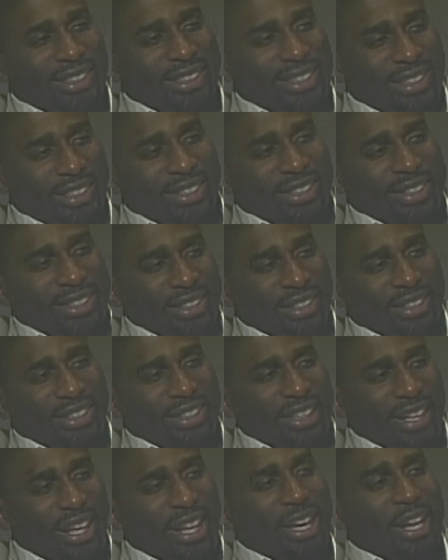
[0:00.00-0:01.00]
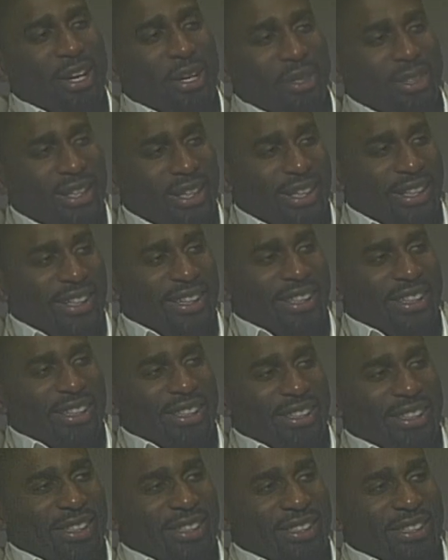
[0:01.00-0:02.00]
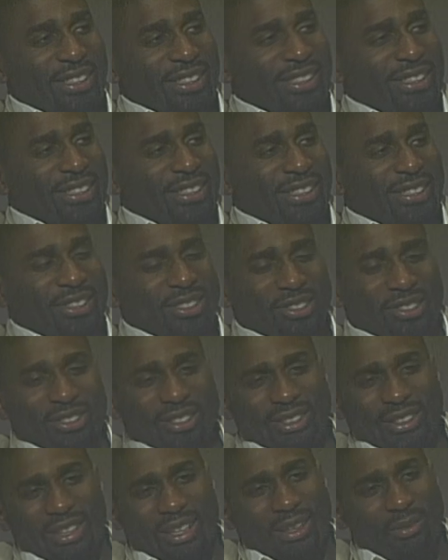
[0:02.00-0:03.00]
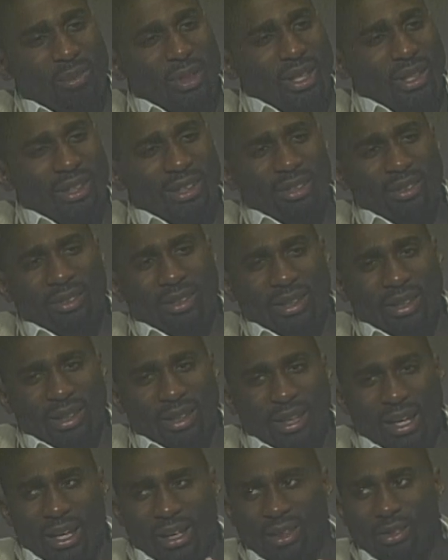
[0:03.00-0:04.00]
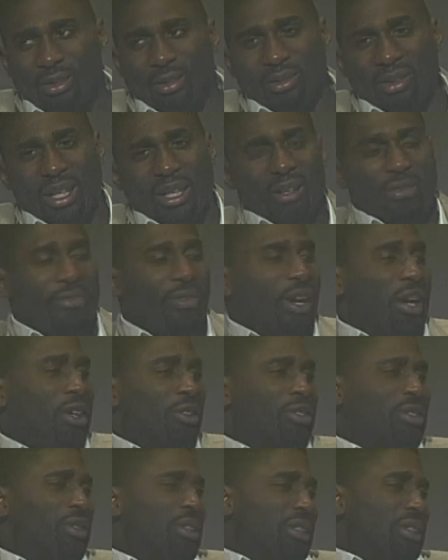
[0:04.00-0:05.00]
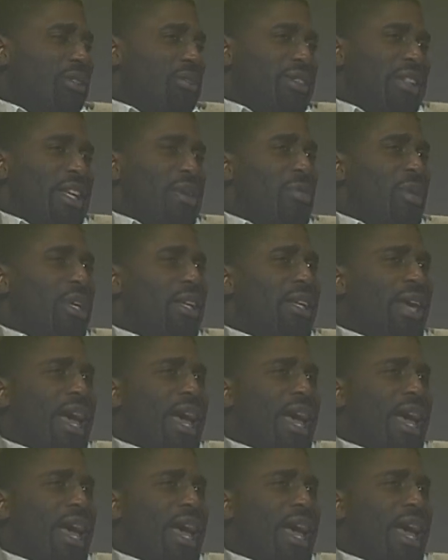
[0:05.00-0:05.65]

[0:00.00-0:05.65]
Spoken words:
here. Right. Well, I definitely didn't have it in here. So like you NFL DB